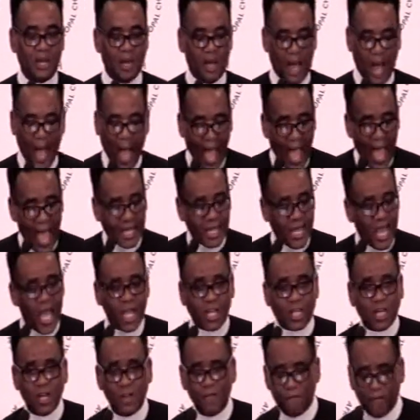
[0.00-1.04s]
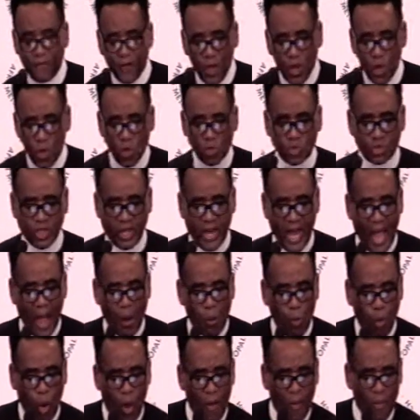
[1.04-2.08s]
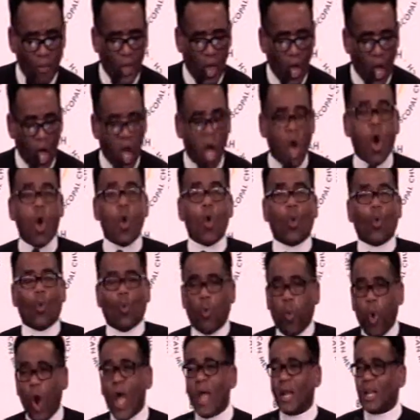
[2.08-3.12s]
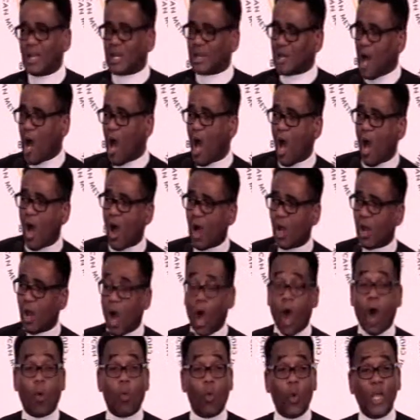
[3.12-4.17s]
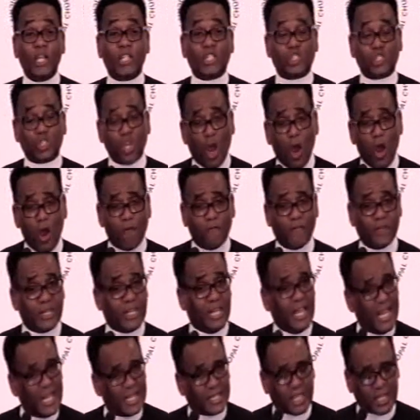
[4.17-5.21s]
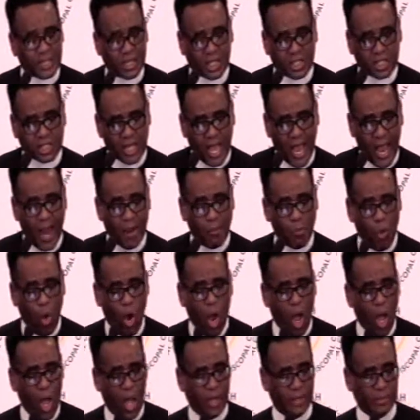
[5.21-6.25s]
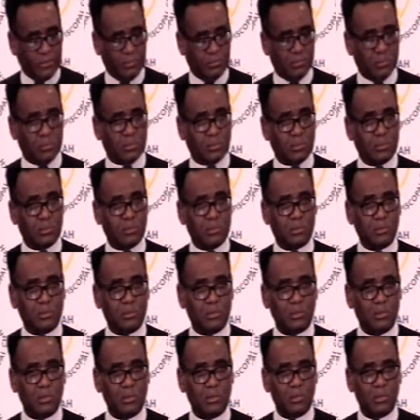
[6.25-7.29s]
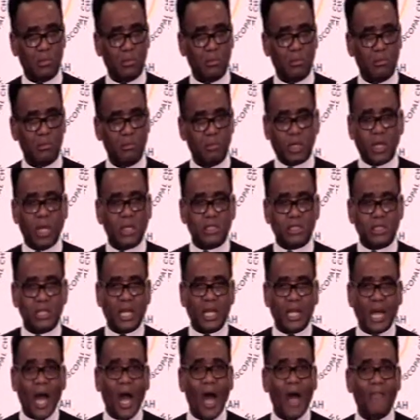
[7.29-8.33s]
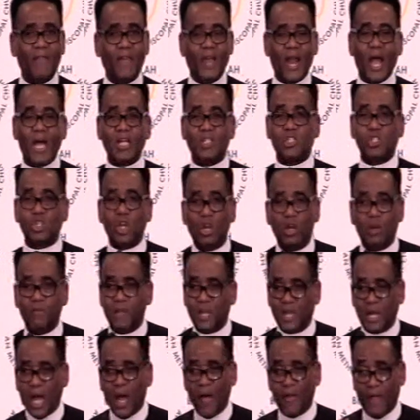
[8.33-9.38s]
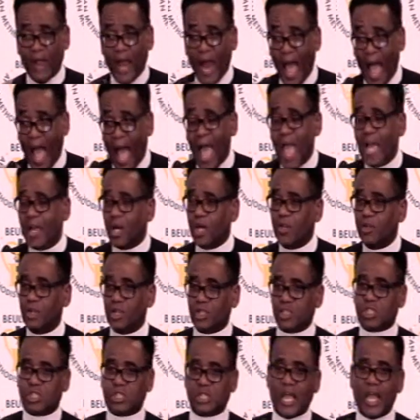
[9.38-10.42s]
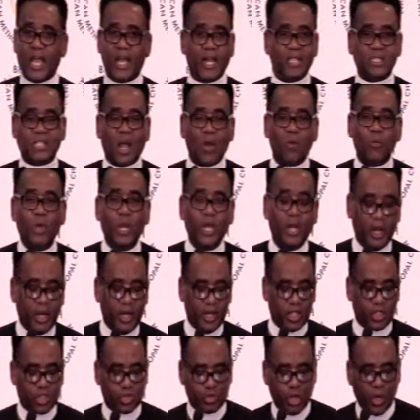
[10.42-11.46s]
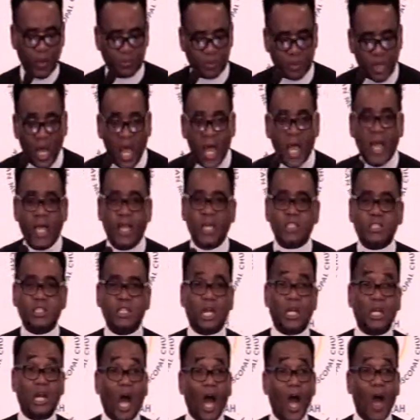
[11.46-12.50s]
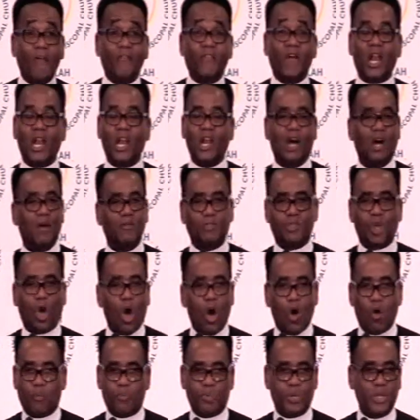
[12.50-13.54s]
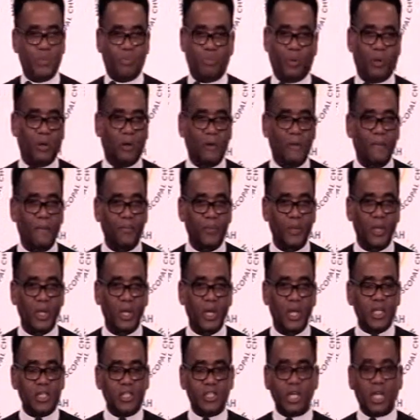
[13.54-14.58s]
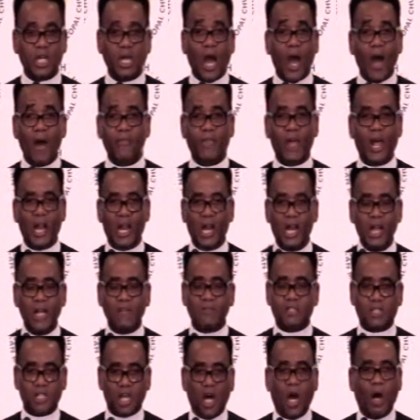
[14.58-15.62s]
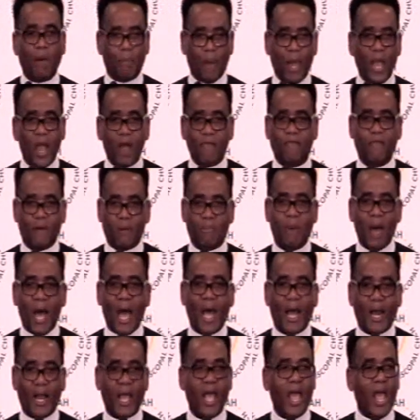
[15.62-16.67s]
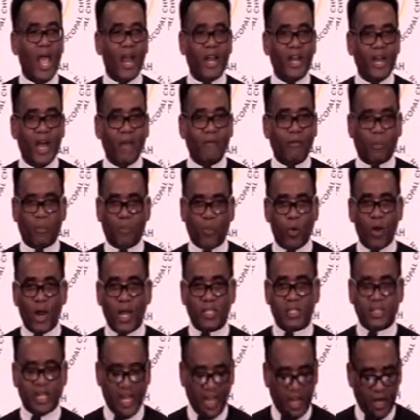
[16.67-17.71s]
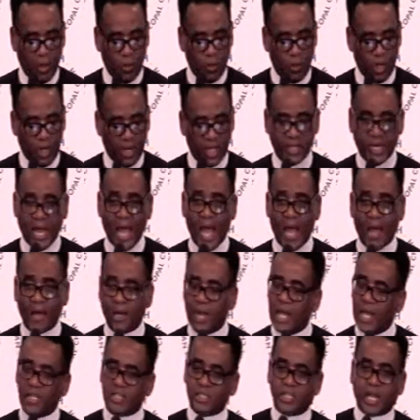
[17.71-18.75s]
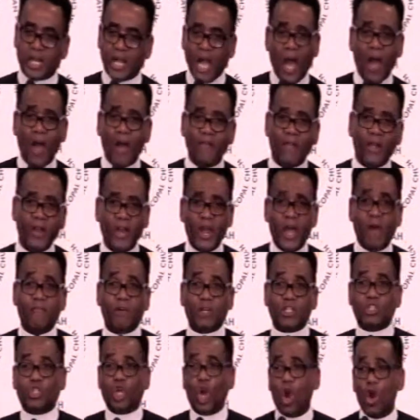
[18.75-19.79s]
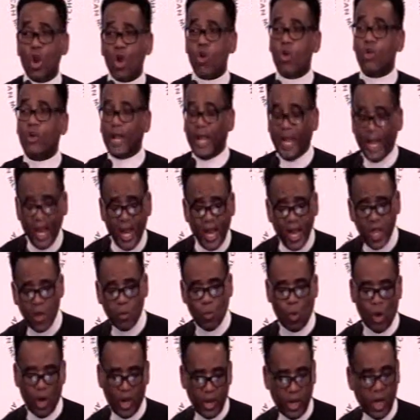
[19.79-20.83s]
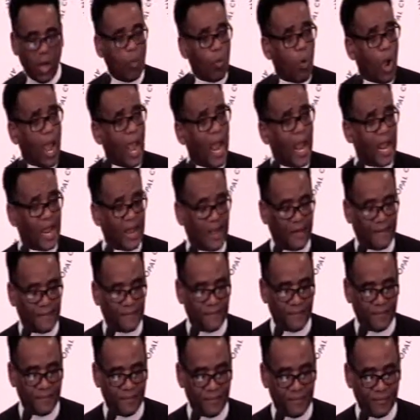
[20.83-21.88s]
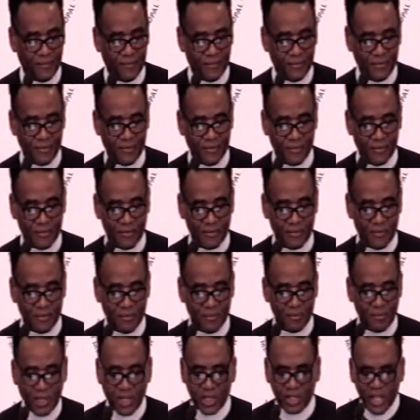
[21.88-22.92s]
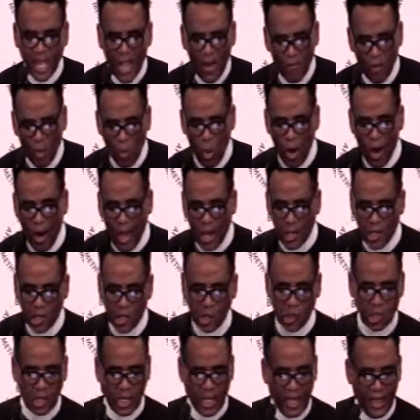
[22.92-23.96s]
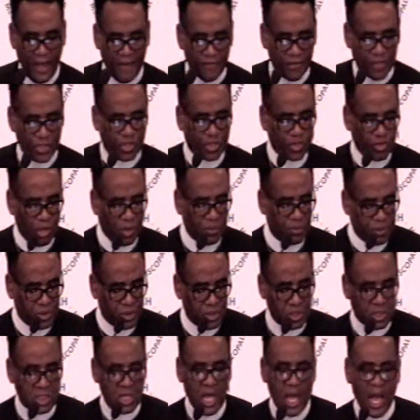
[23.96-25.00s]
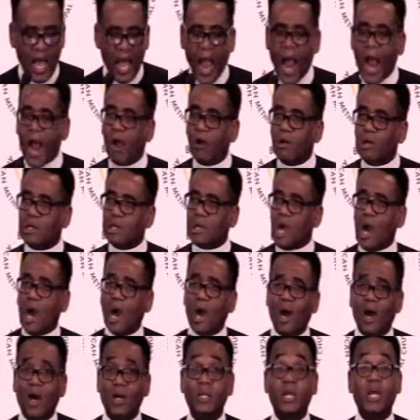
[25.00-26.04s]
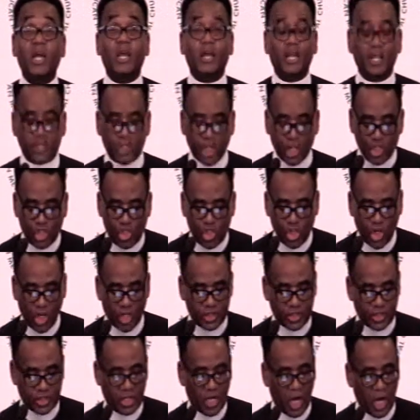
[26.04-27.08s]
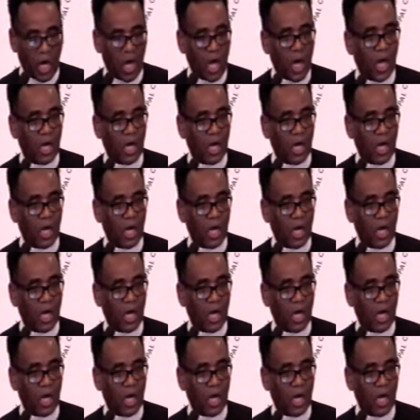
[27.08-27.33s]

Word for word: I get confused and I wonder what God are we serving? Is it the same one? Because the God that I serve, the God that I understand as I read in the scripture, it's the God that loves all people. It's the God that lifts up everybody and never press anyone down. It's the God that never turned anyone away. Because everywhere I look in the scriptures, our God is a just God.